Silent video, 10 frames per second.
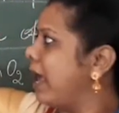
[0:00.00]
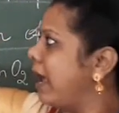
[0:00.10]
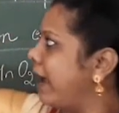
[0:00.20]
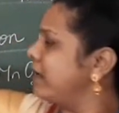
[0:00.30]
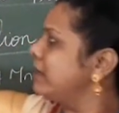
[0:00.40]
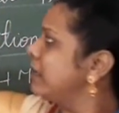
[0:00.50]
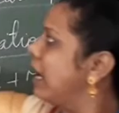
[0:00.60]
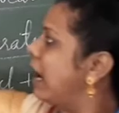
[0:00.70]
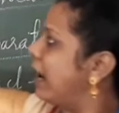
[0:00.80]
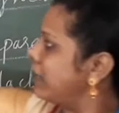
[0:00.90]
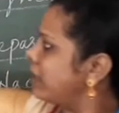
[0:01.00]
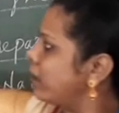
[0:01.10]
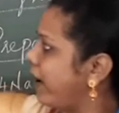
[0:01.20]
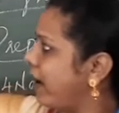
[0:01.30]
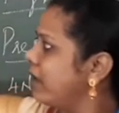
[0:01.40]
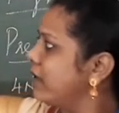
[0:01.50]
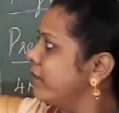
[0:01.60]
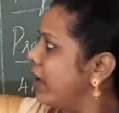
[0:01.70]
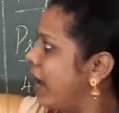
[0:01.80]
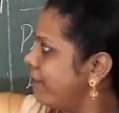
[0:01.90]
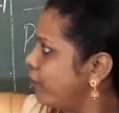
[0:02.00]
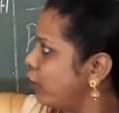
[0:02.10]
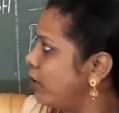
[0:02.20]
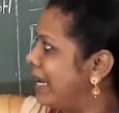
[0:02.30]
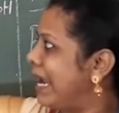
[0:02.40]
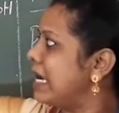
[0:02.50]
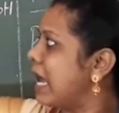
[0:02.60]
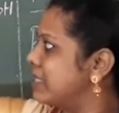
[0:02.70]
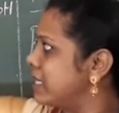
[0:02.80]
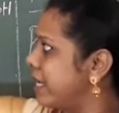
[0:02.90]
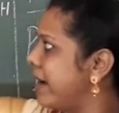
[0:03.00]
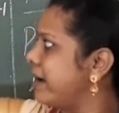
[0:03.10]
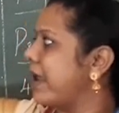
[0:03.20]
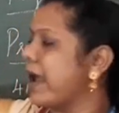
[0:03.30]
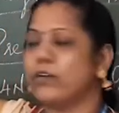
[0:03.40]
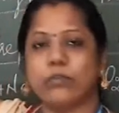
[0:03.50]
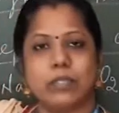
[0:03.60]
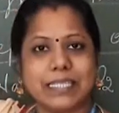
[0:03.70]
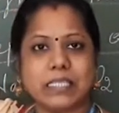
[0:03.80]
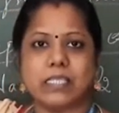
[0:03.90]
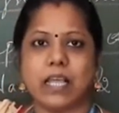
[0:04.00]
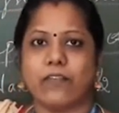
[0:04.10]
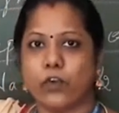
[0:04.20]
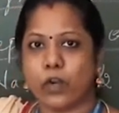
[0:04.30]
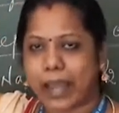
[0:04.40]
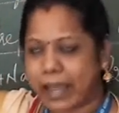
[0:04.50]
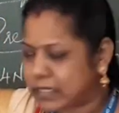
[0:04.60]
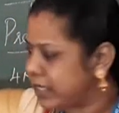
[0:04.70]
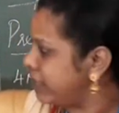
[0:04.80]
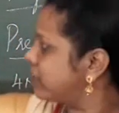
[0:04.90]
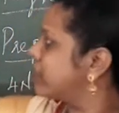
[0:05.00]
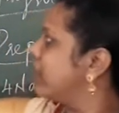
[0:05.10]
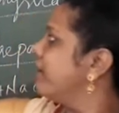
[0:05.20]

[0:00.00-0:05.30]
And another way, we have to lead acetate react to this sulfuric acids,